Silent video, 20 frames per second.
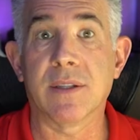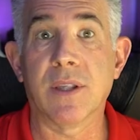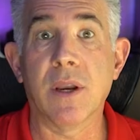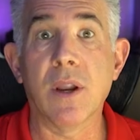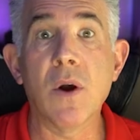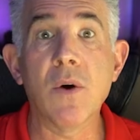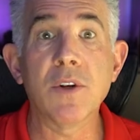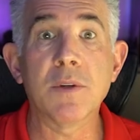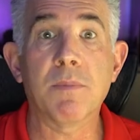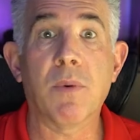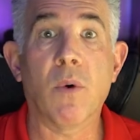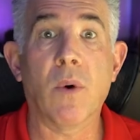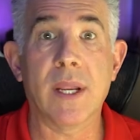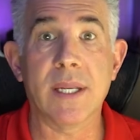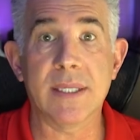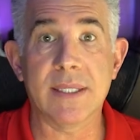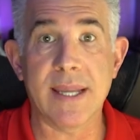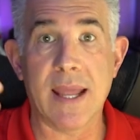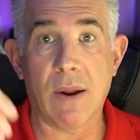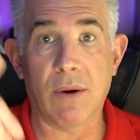the nose
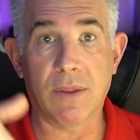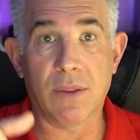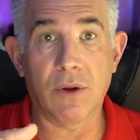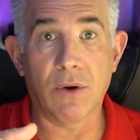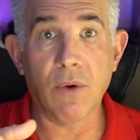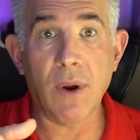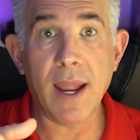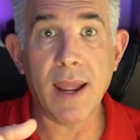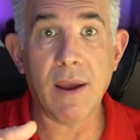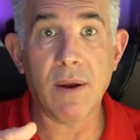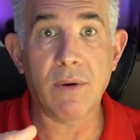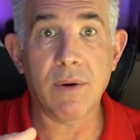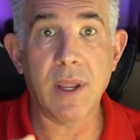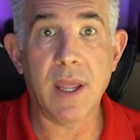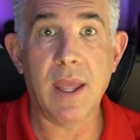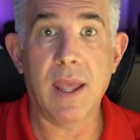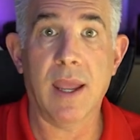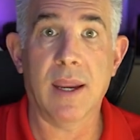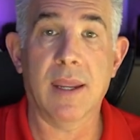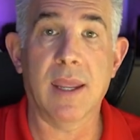points down at the ground,
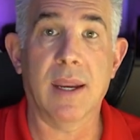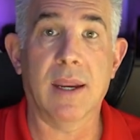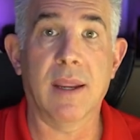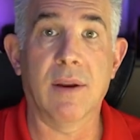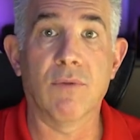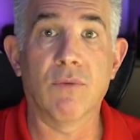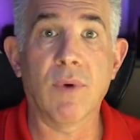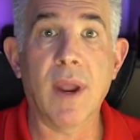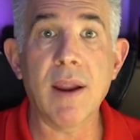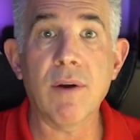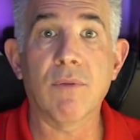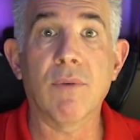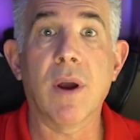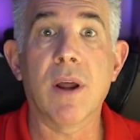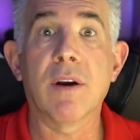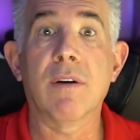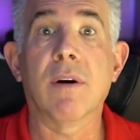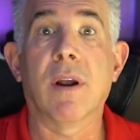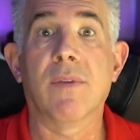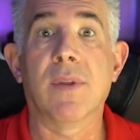kick in right
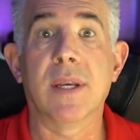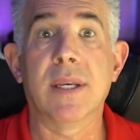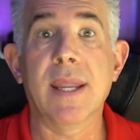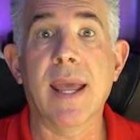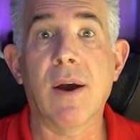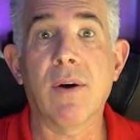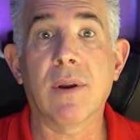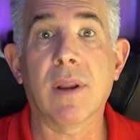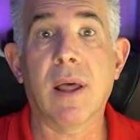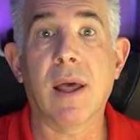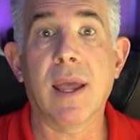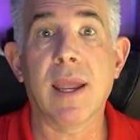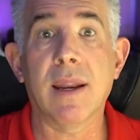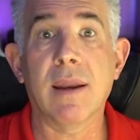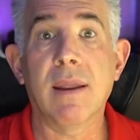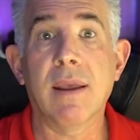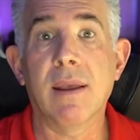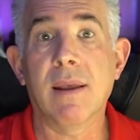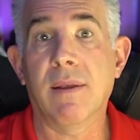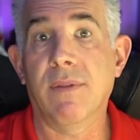rudder on the down
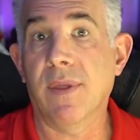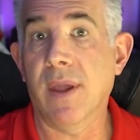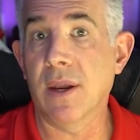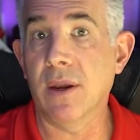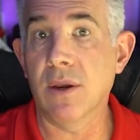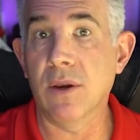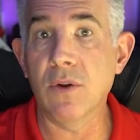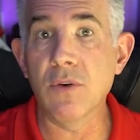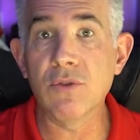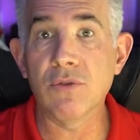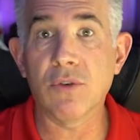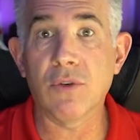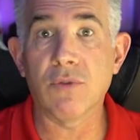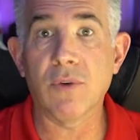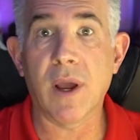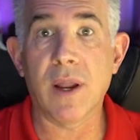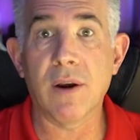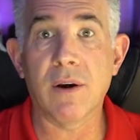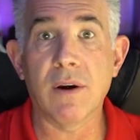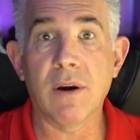line, then neutral
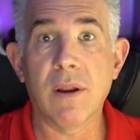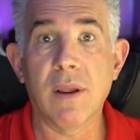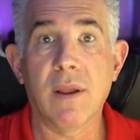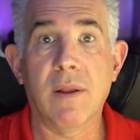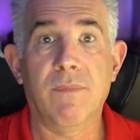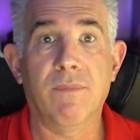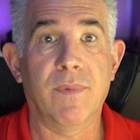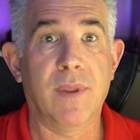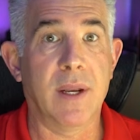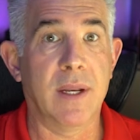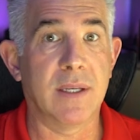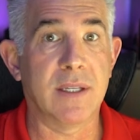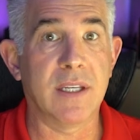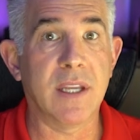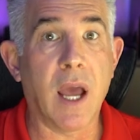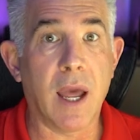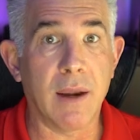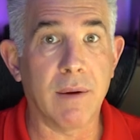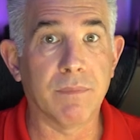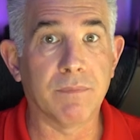rudder, it's
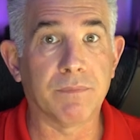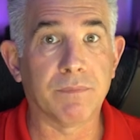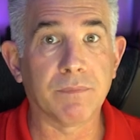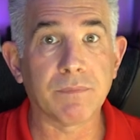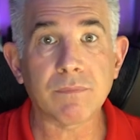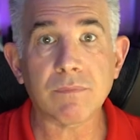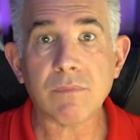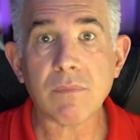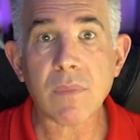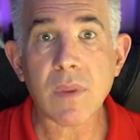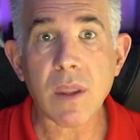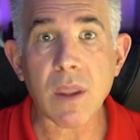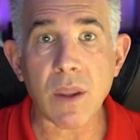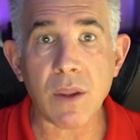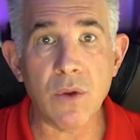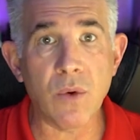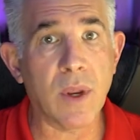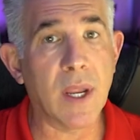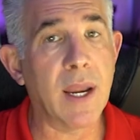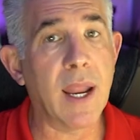done.
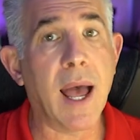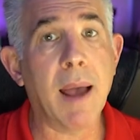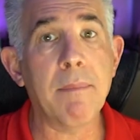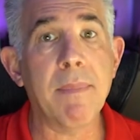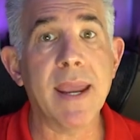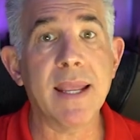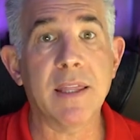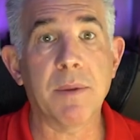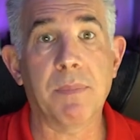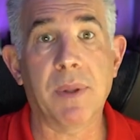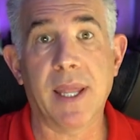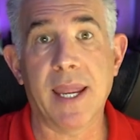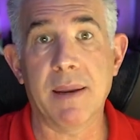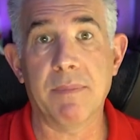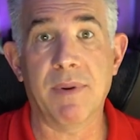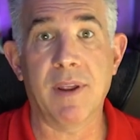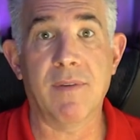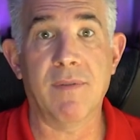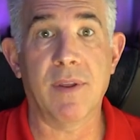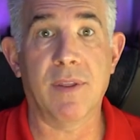You cannot make the plane
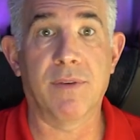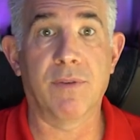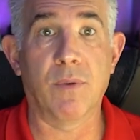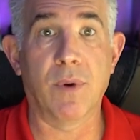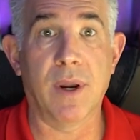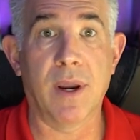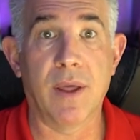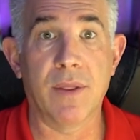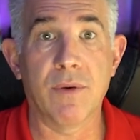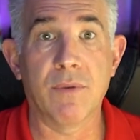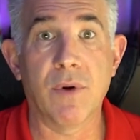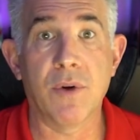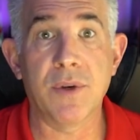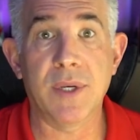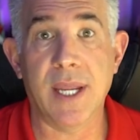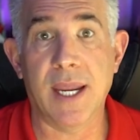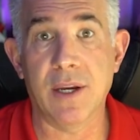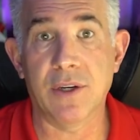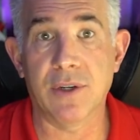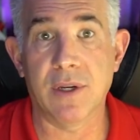pivot through another
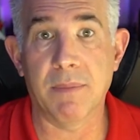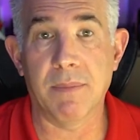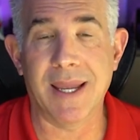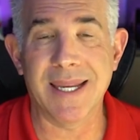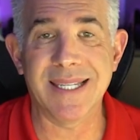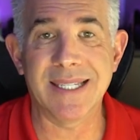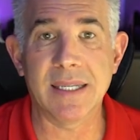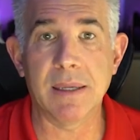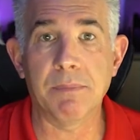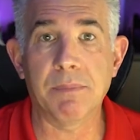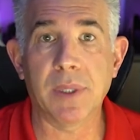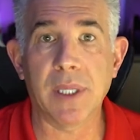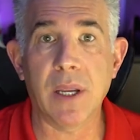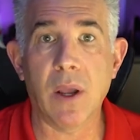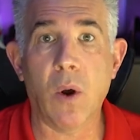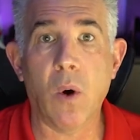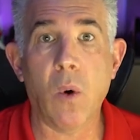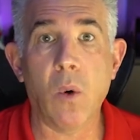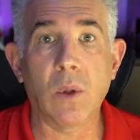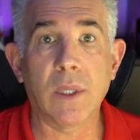rotation by simply
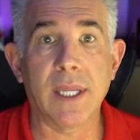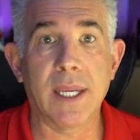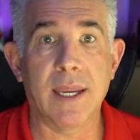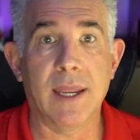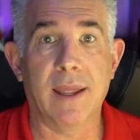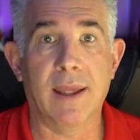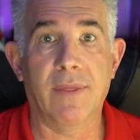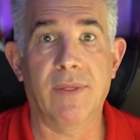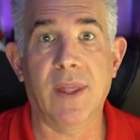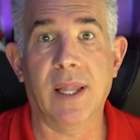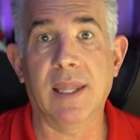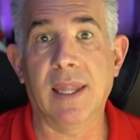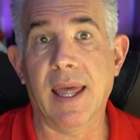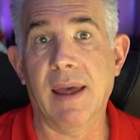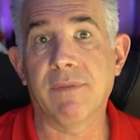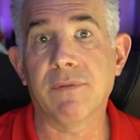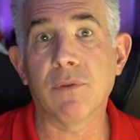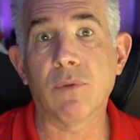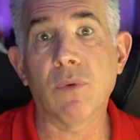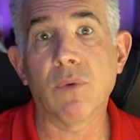holding in the
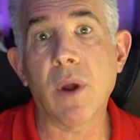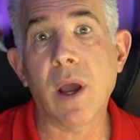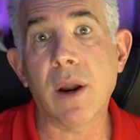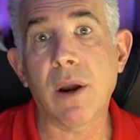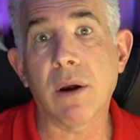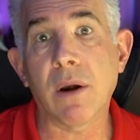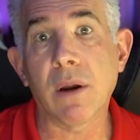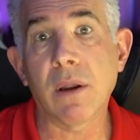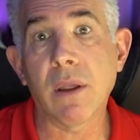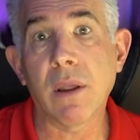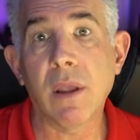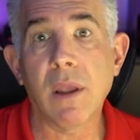left rudder.